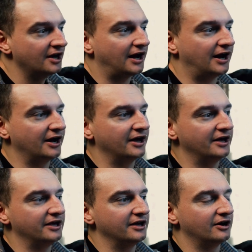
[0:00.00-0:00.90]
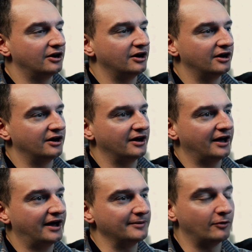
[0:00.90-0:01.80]
I
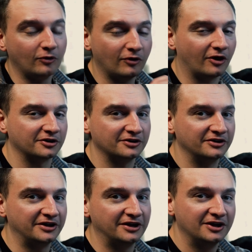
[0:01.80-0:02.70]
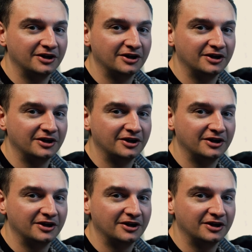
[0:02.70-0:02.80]
am wholeheartedly